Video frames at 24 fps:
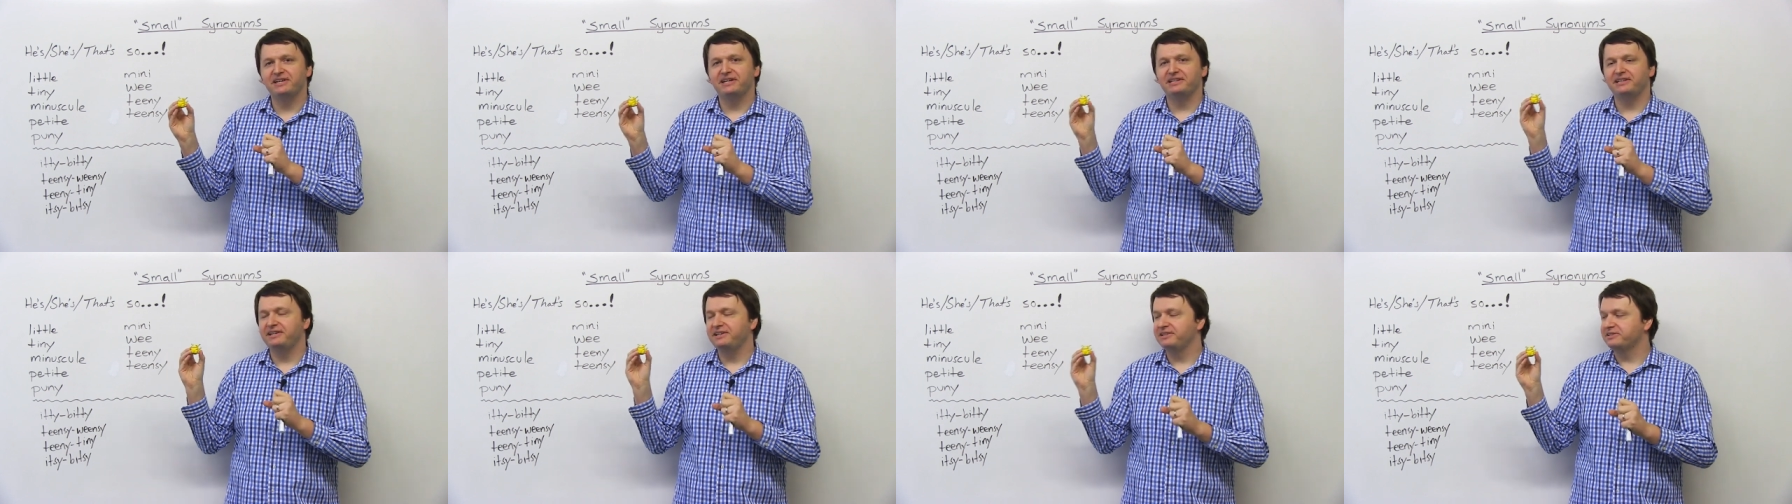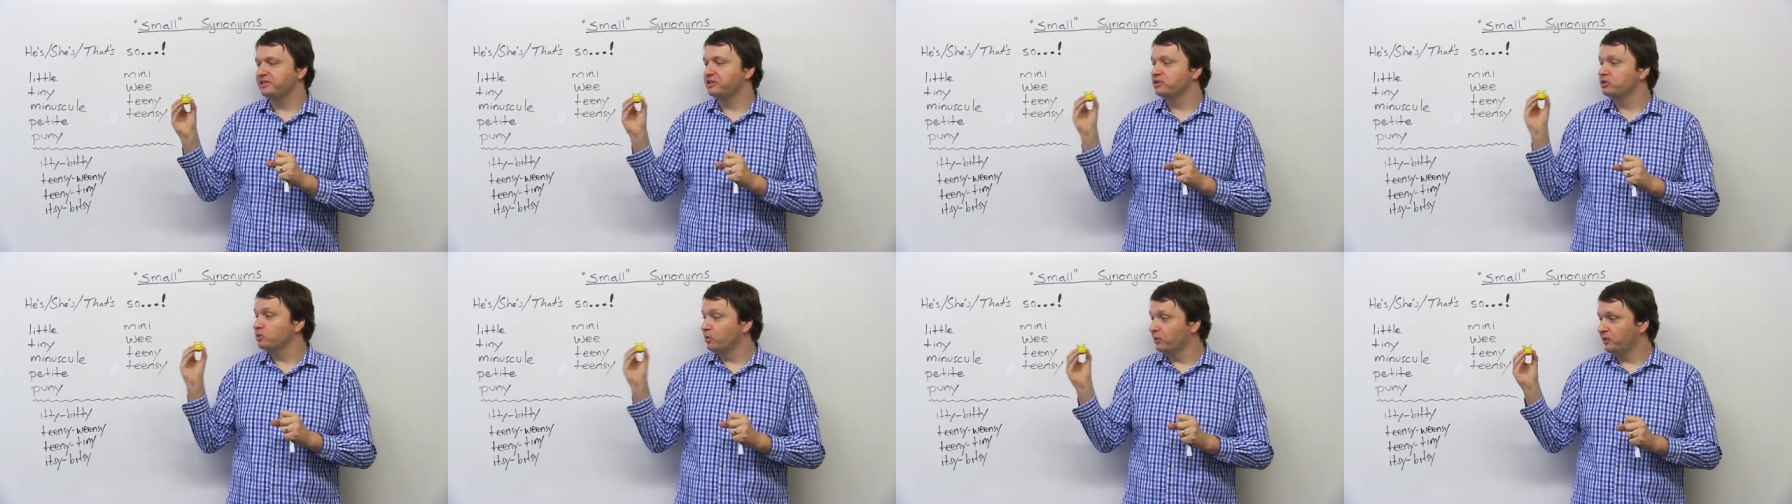that he's
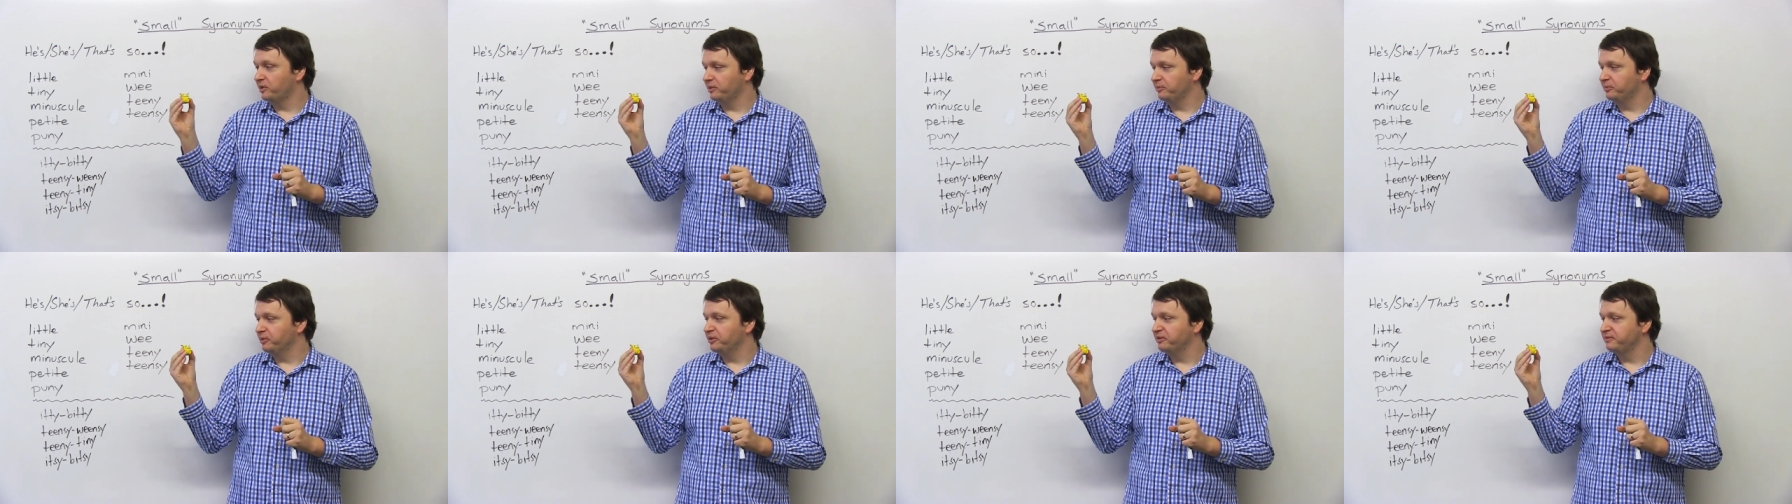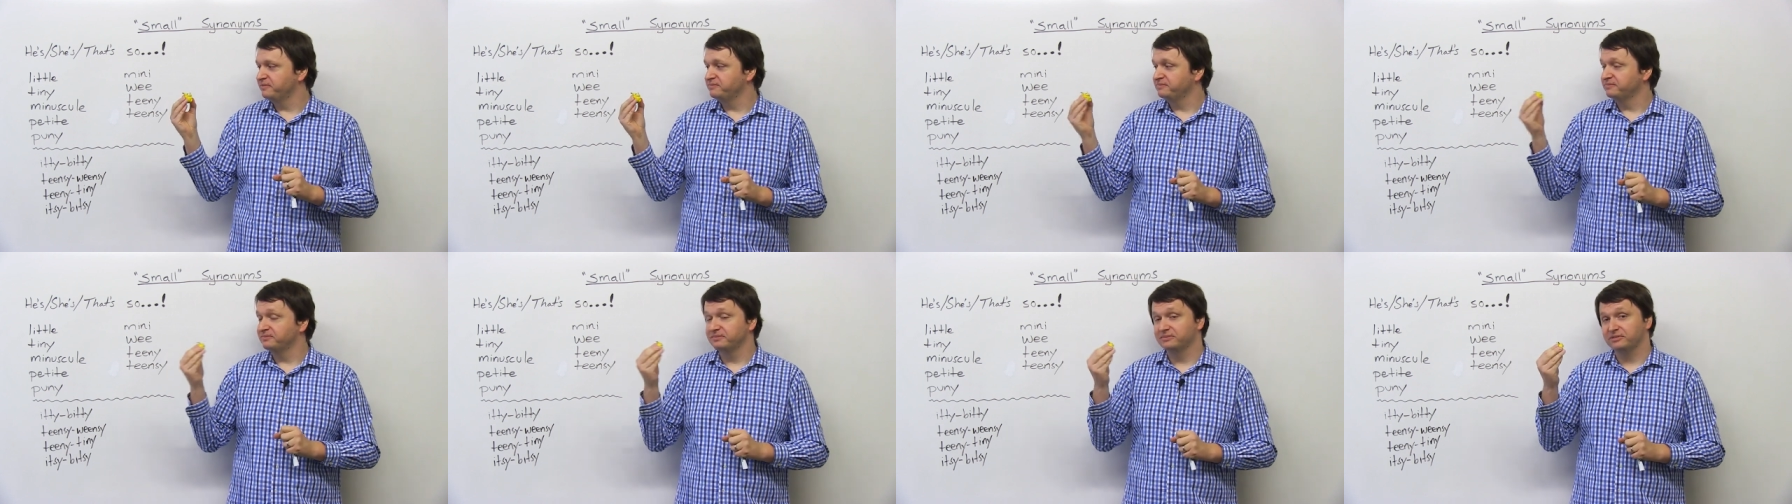adorable.
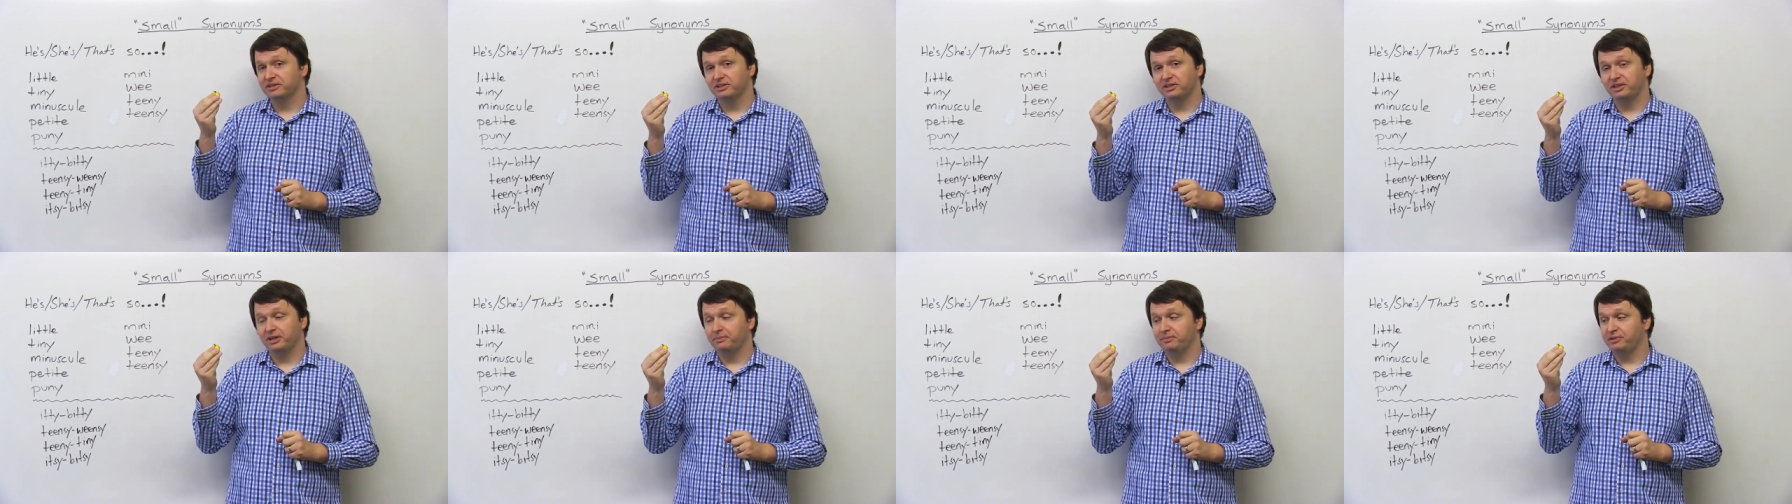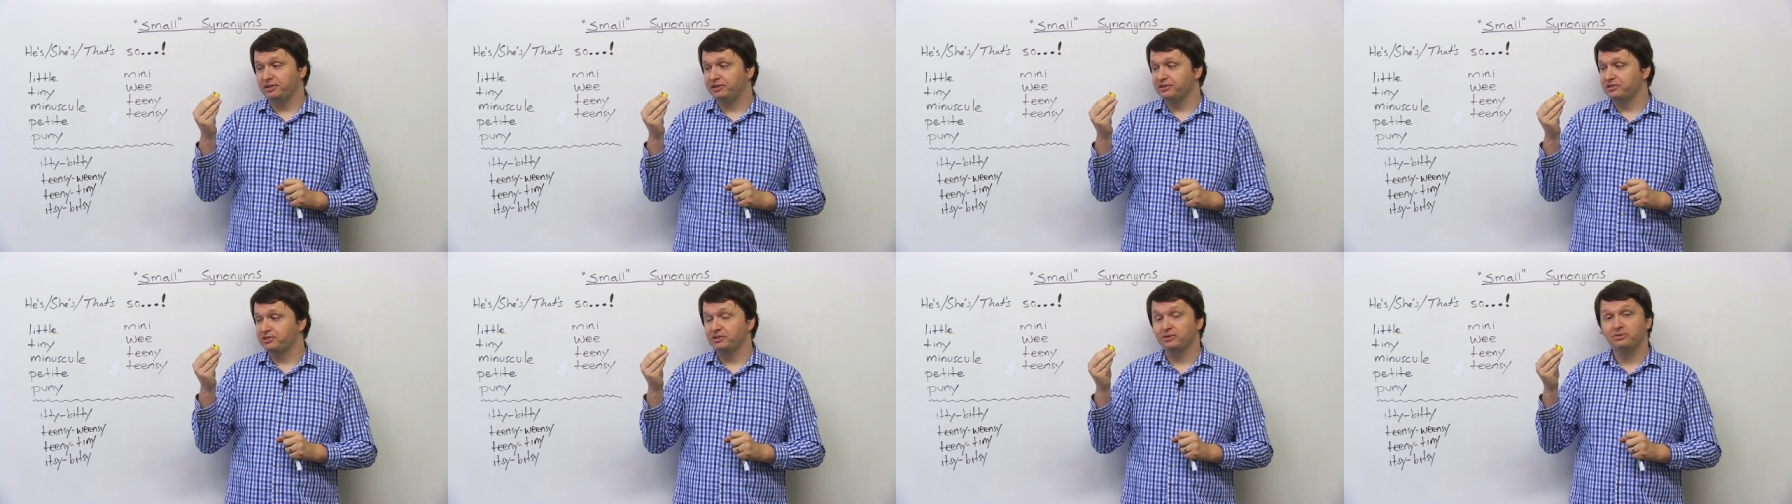Okay,
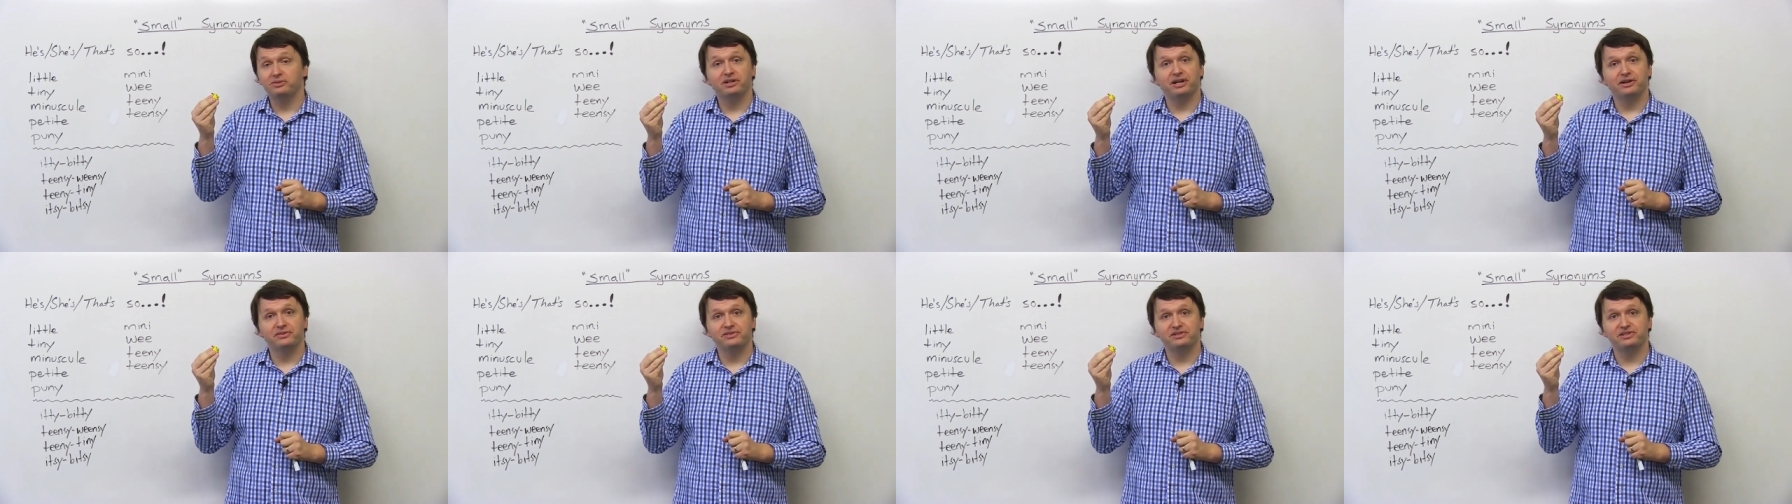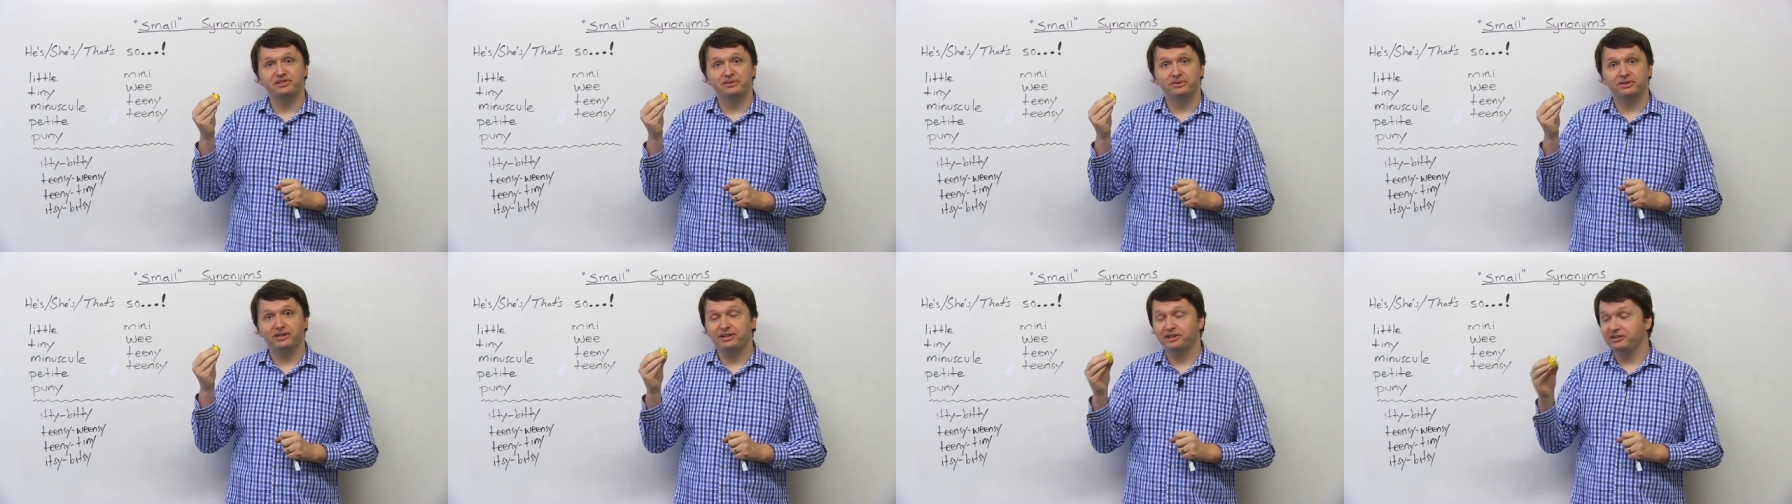Pikachu, I'll
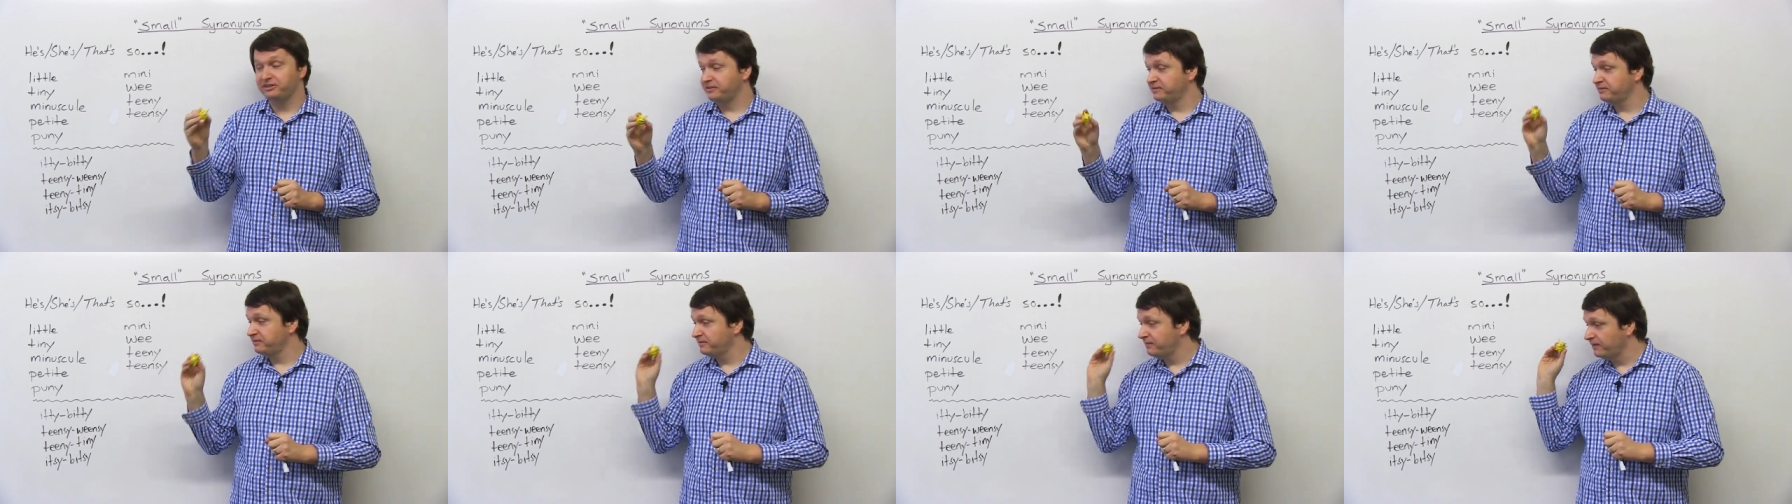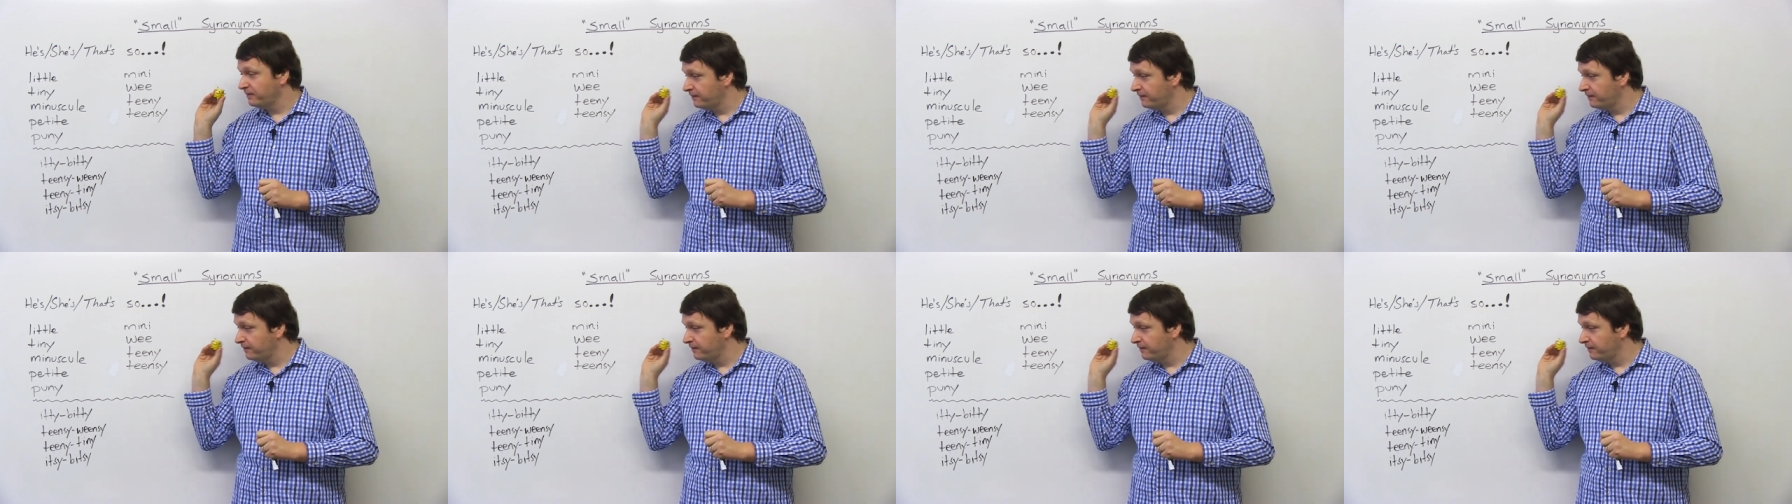see you later.